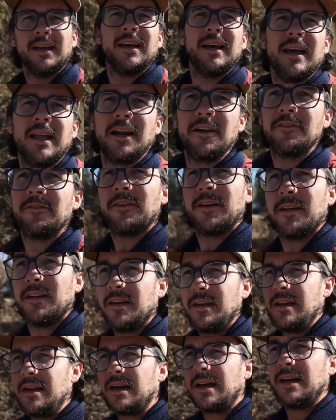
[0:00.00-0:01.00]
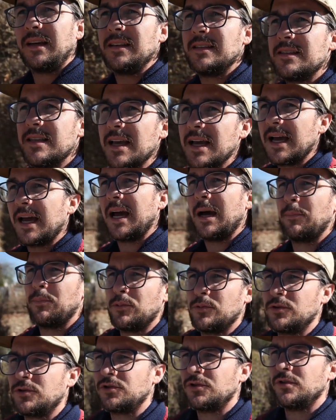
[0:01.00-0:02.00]
and I found a nice
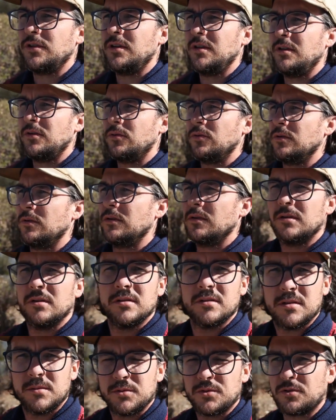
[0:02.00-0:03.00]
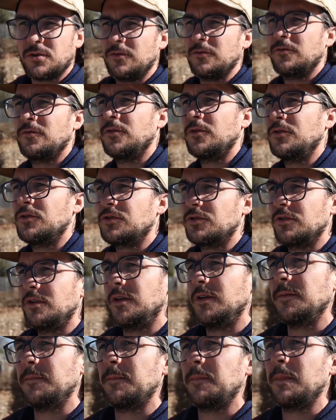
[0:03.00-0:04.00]
apple tree or some sort of fruit
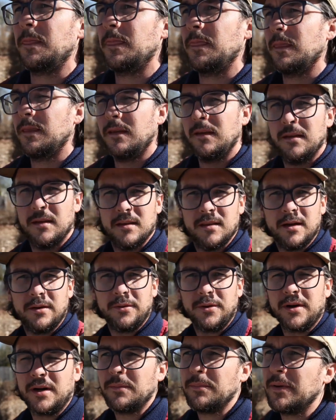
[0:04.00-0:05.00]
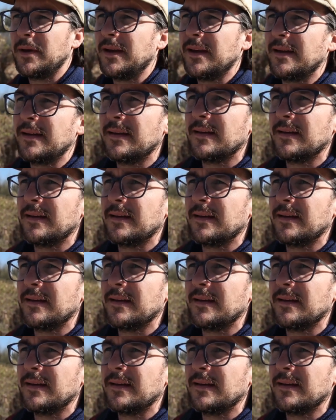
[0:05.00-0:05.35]
tree that we're gonna paint.